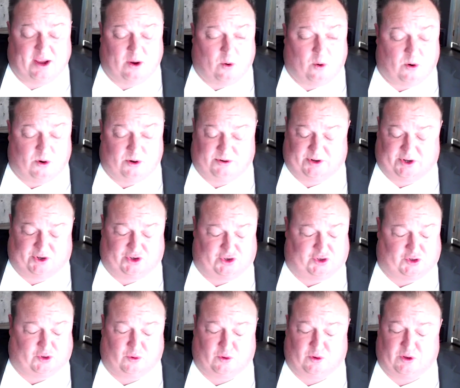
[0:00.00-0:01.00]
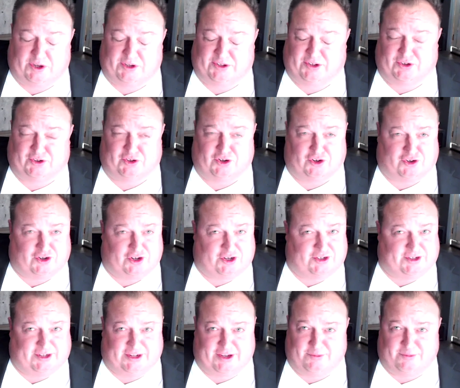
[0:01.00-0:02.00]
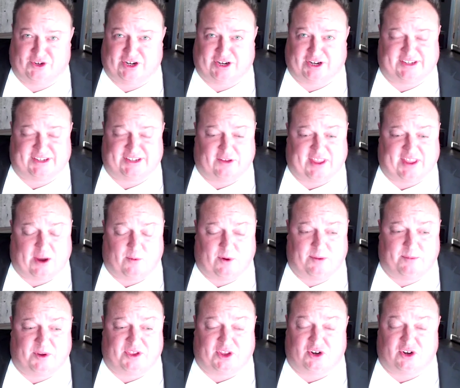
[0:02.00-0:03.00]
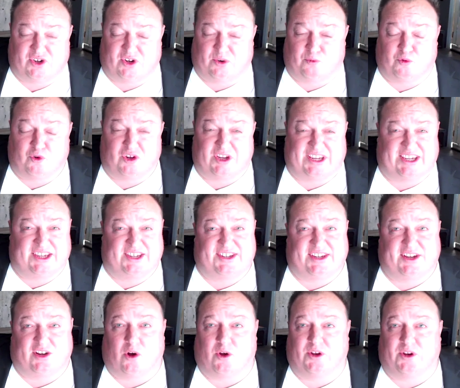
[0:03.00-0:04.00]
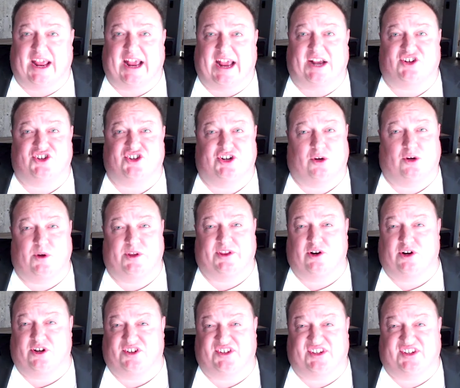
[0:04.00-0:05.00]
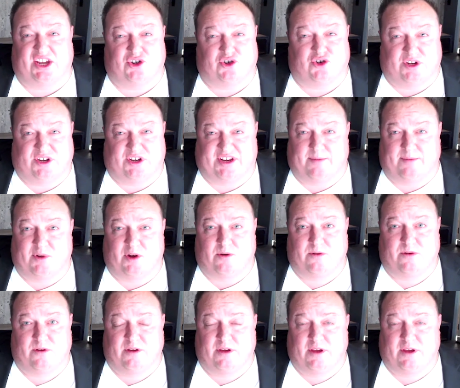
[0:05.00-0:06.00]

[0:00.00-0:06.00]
or you can just Google us and search us and come check us out that way. But there's a really easy call to action to go on there to schedule a demo.